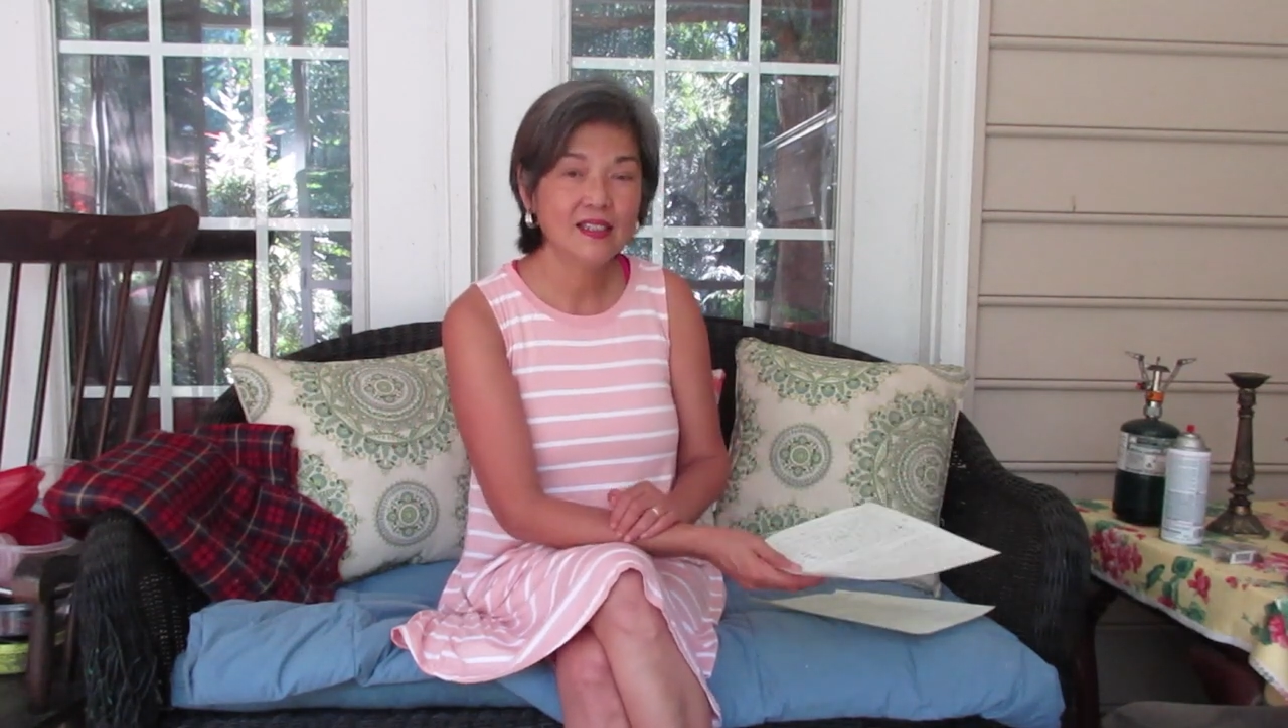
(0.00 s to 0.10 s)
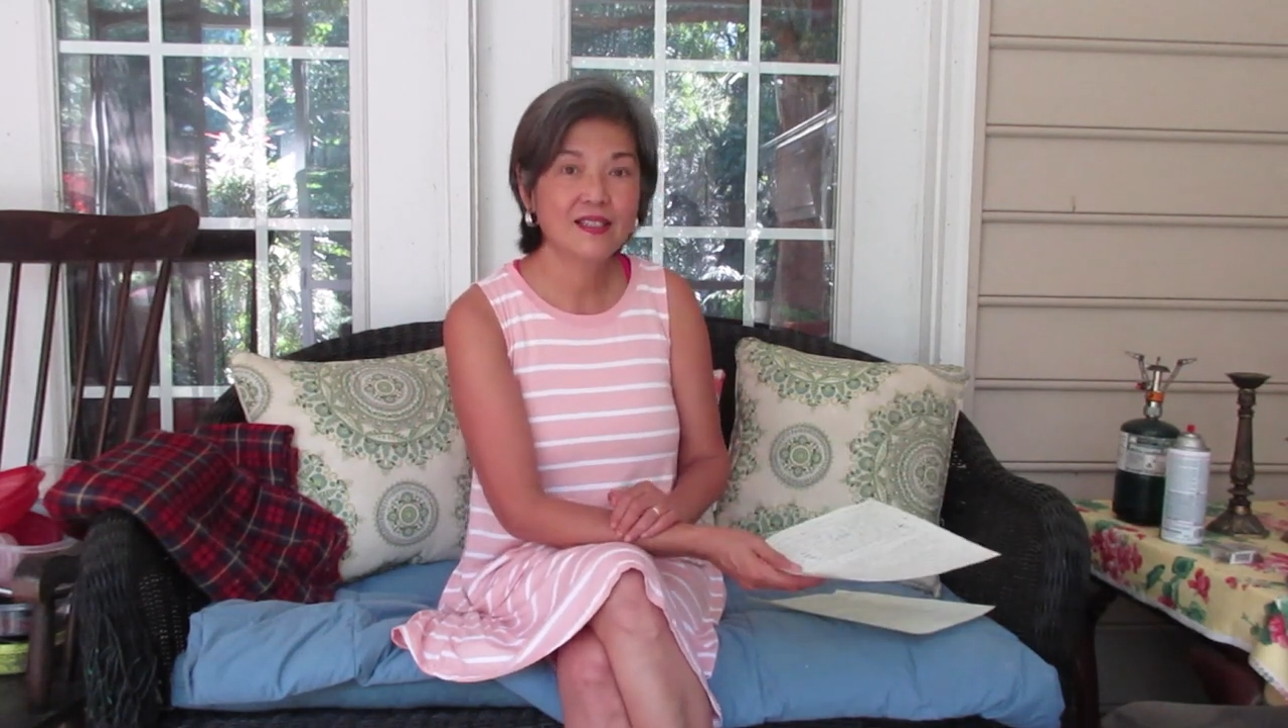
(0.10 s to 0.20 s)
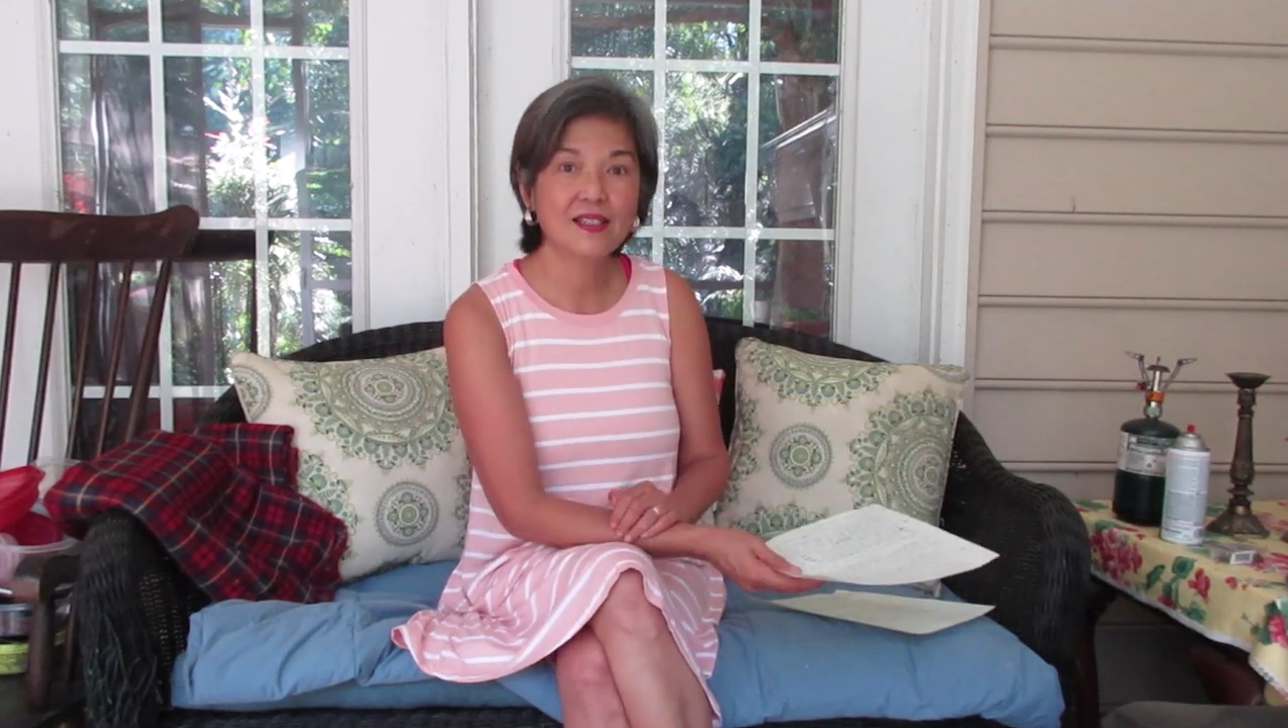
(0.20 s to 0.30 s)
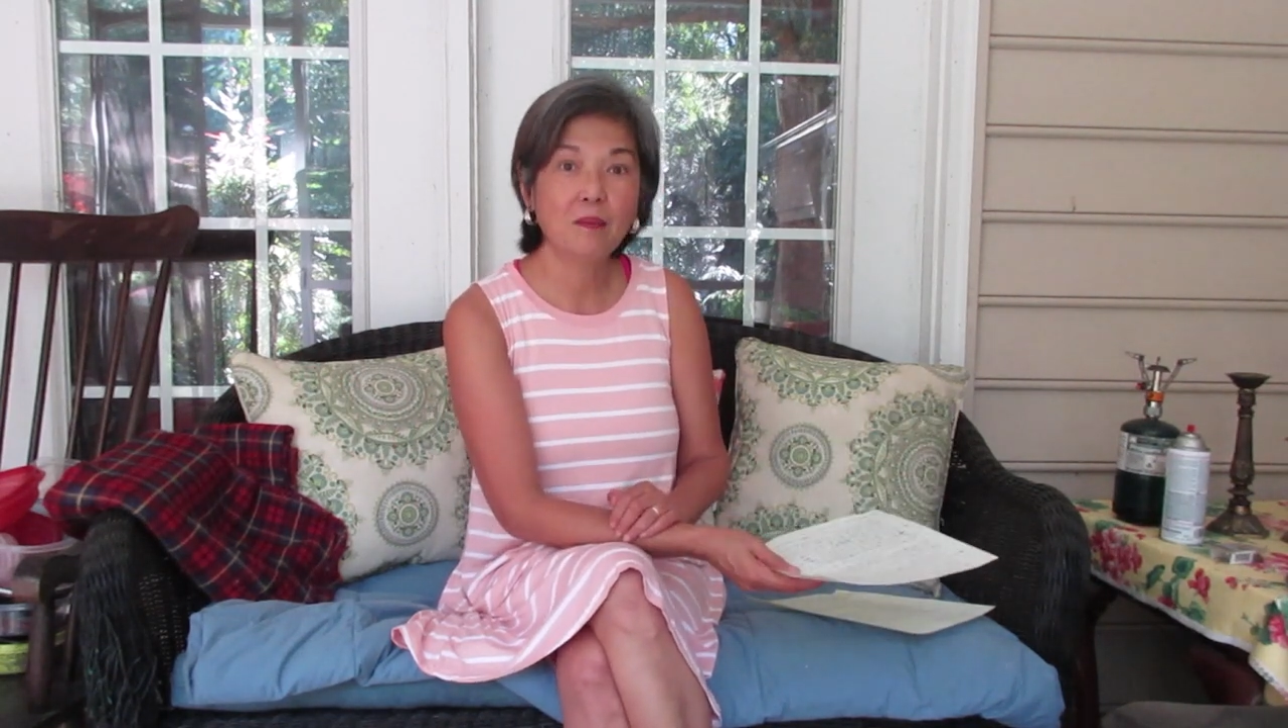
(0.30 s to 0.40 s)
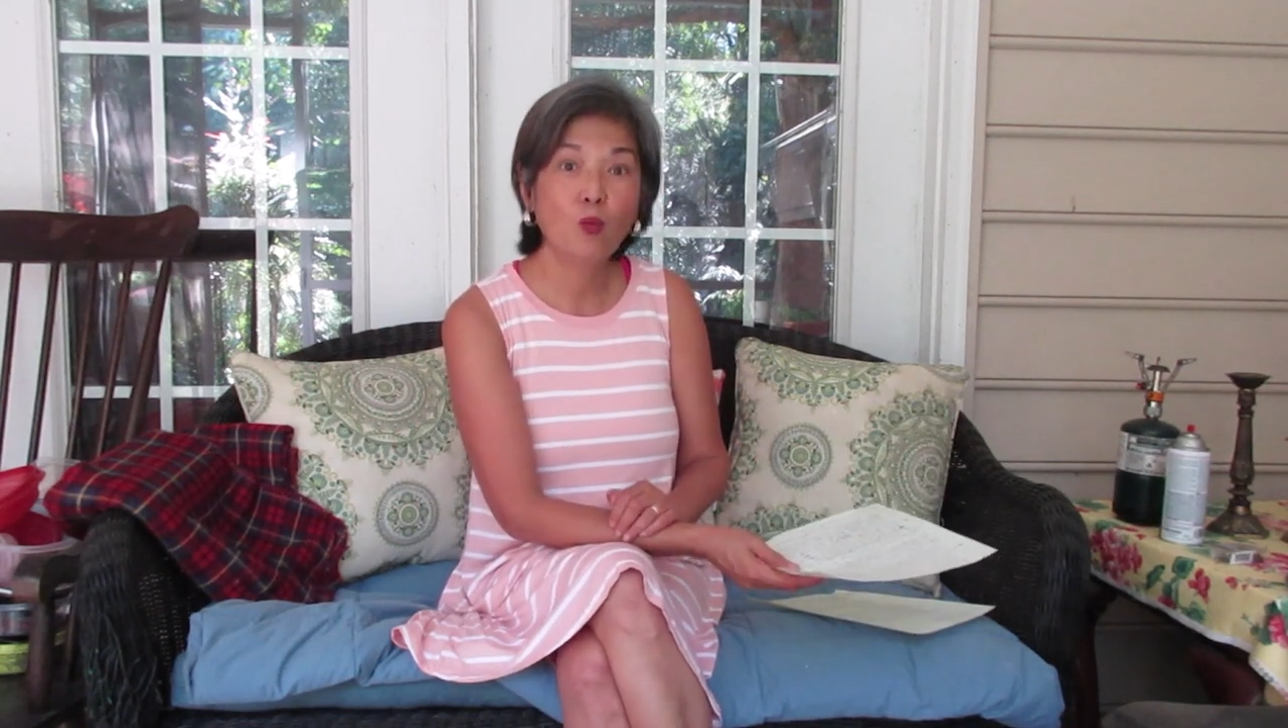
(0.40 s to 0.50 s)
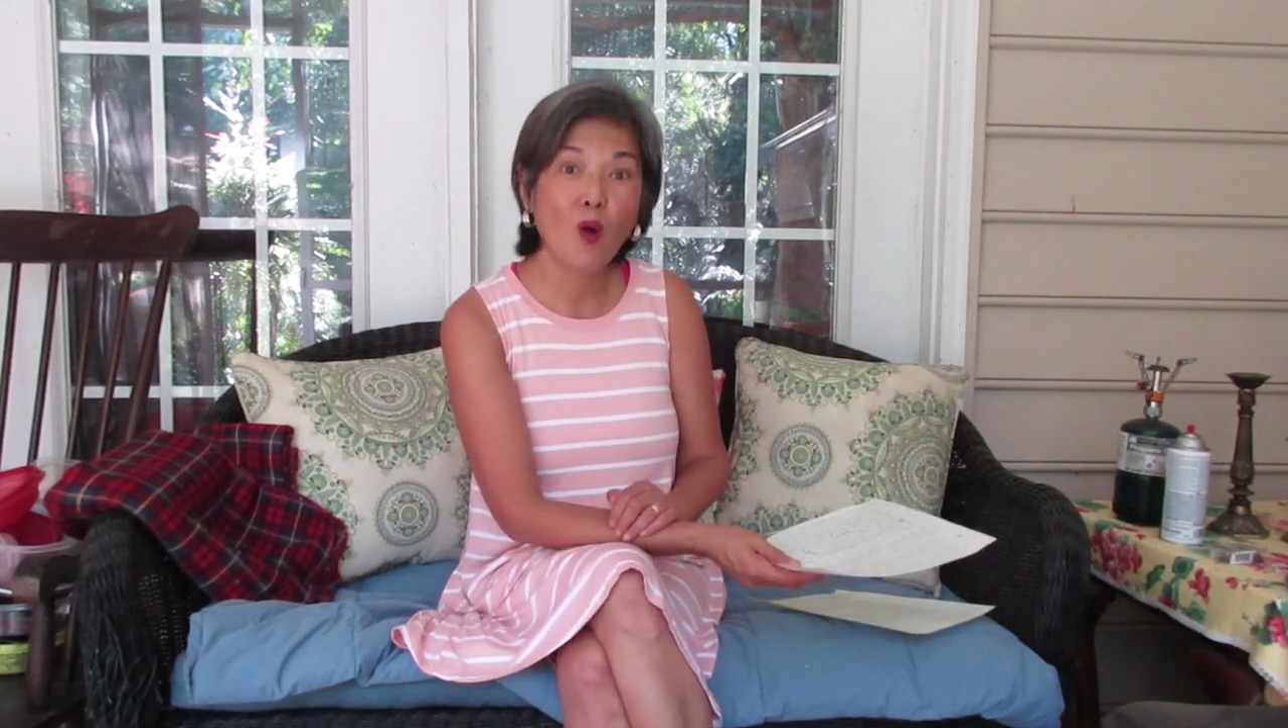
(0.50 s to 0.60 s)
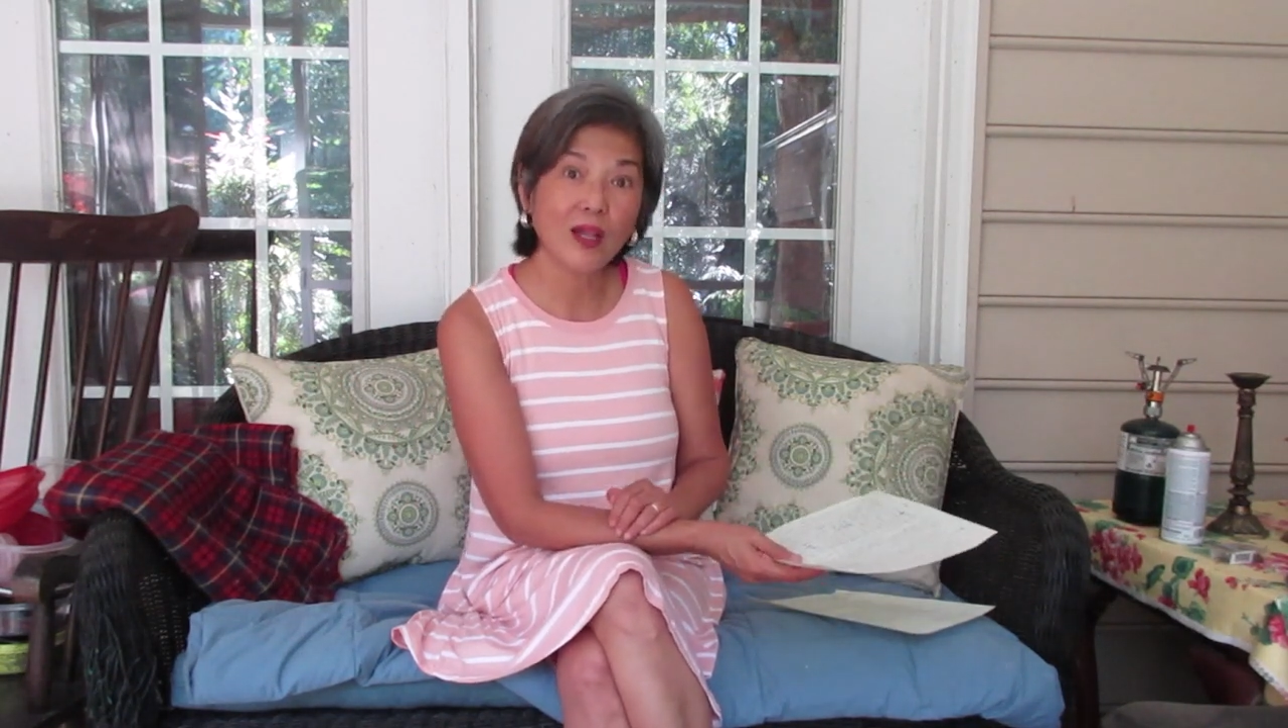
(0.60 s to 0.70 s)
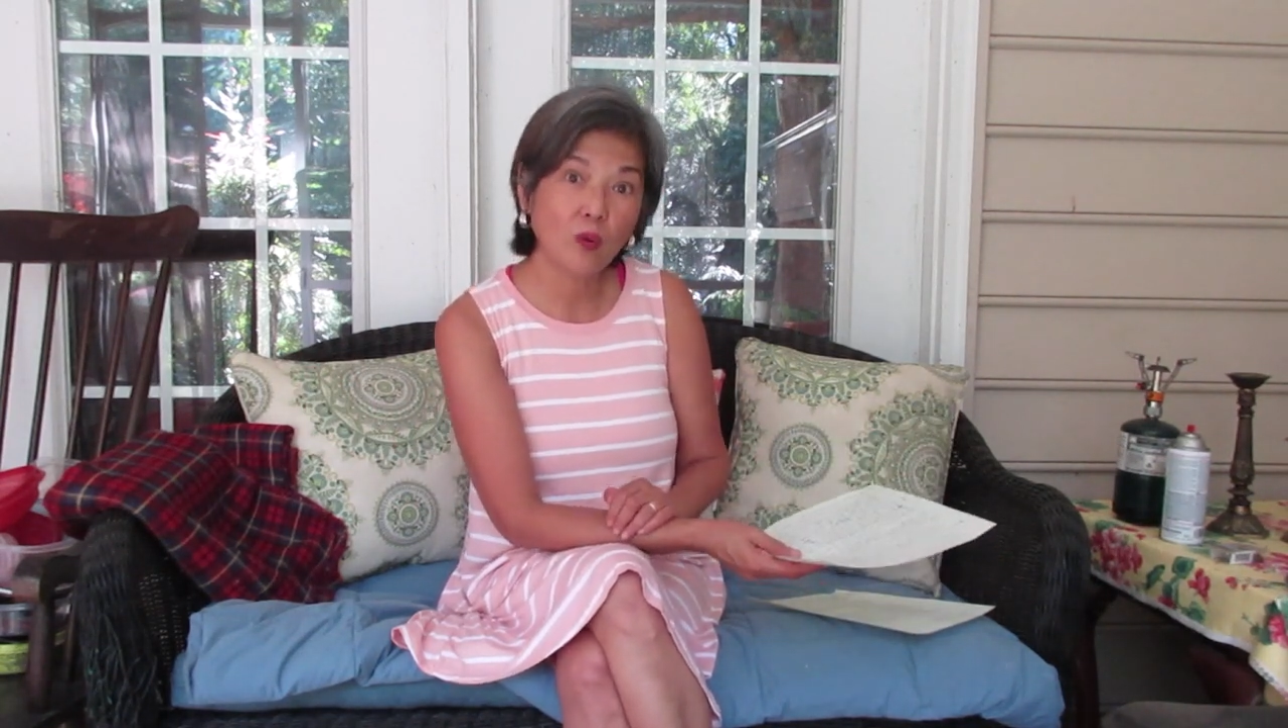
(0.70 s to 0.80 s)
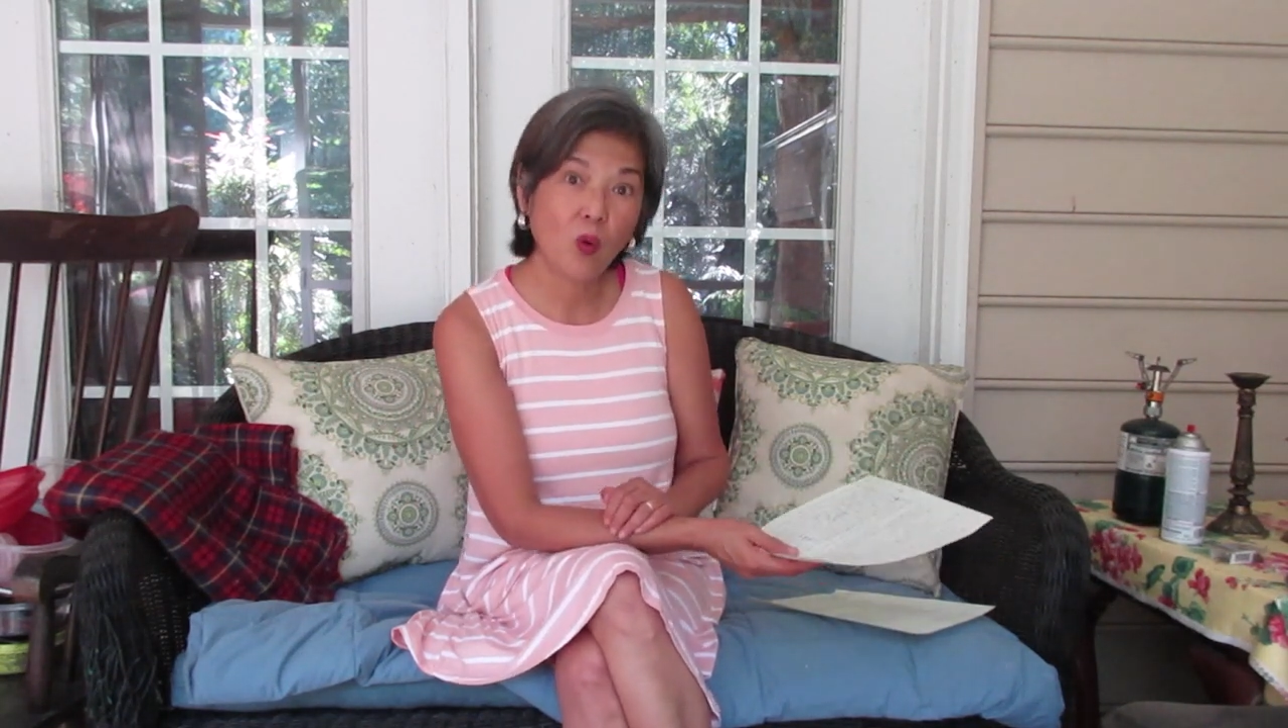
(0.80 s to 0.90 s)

some wet